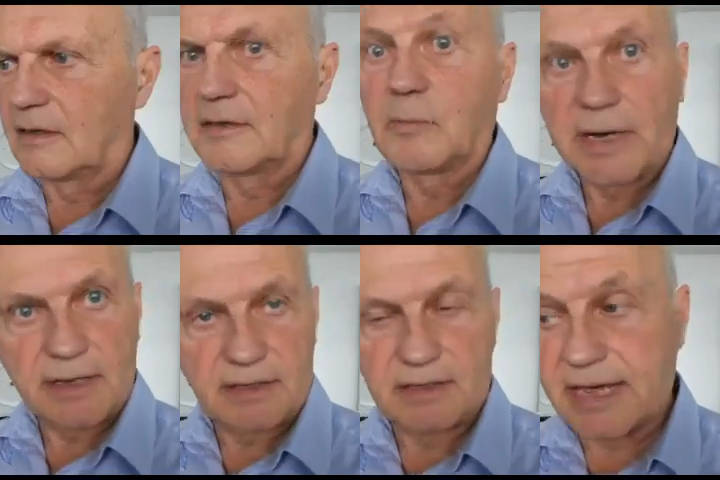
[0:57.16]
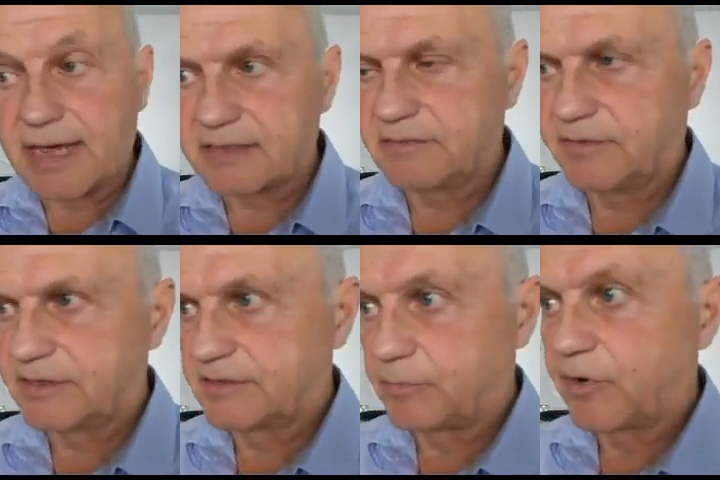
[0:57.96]
The way it
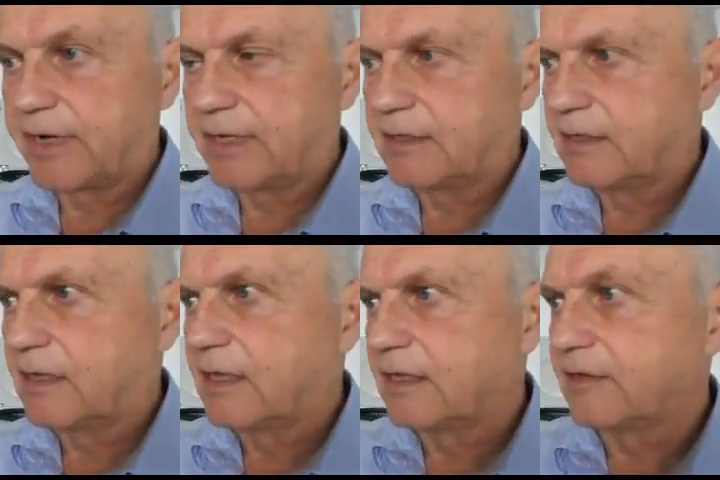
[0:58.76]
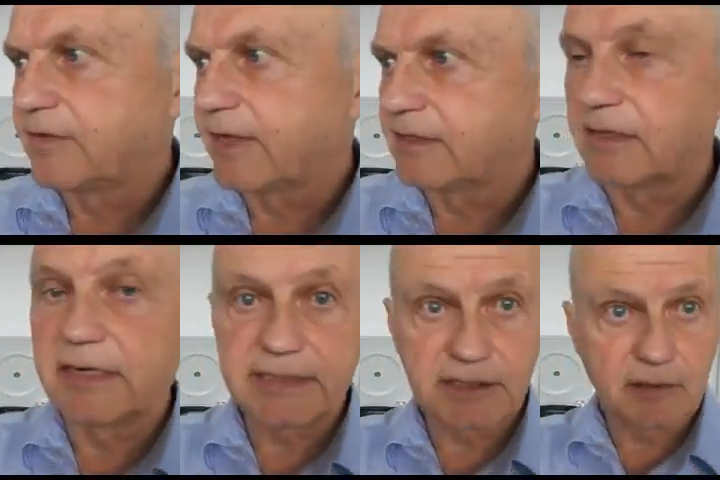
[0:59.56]
activates the brain is that the
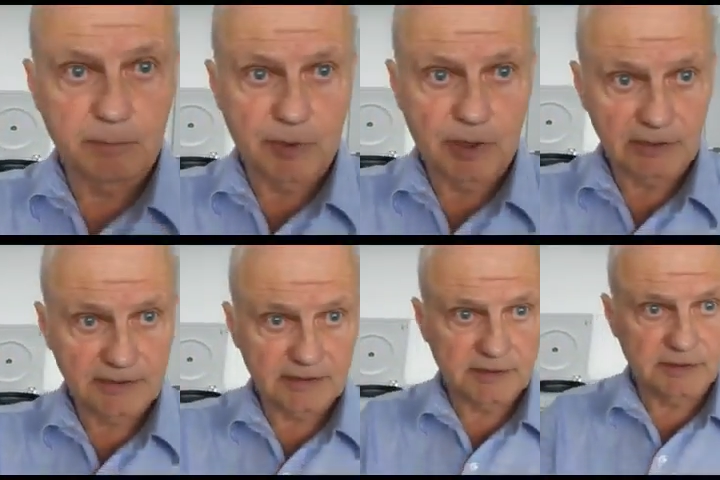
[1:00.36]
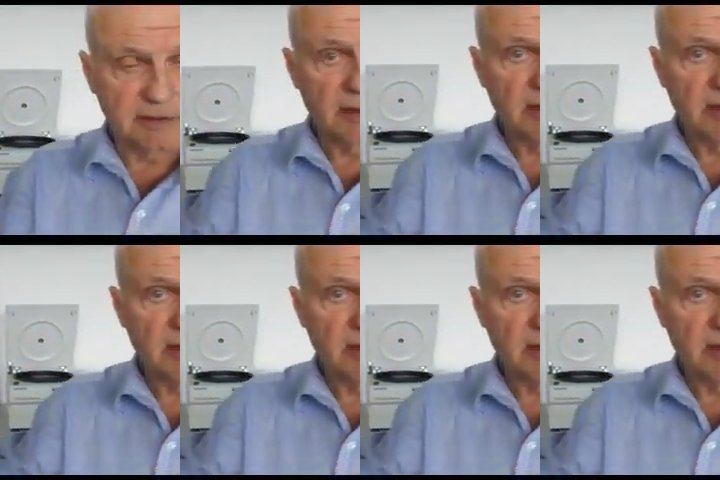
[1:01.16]
electrical impulses